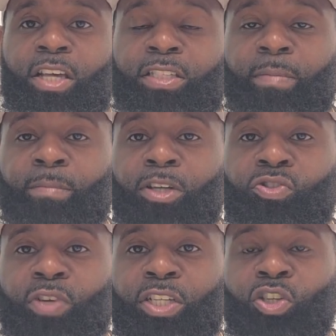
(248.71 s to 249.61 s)
It's a
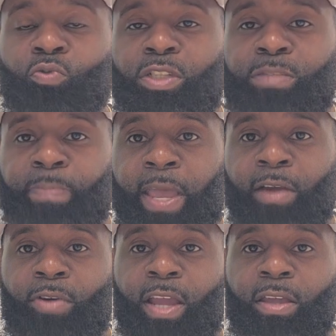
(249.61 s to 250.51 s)
must you get your
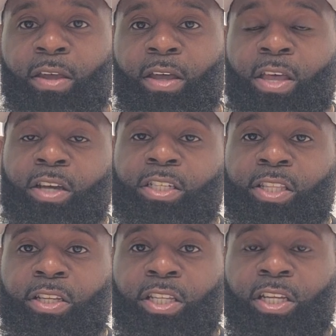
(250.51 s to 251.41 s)
respect right here, because
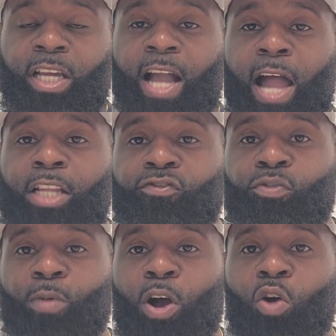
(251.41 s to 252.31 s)
the college
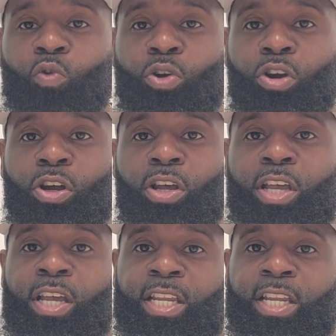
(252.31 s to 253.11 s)
football world,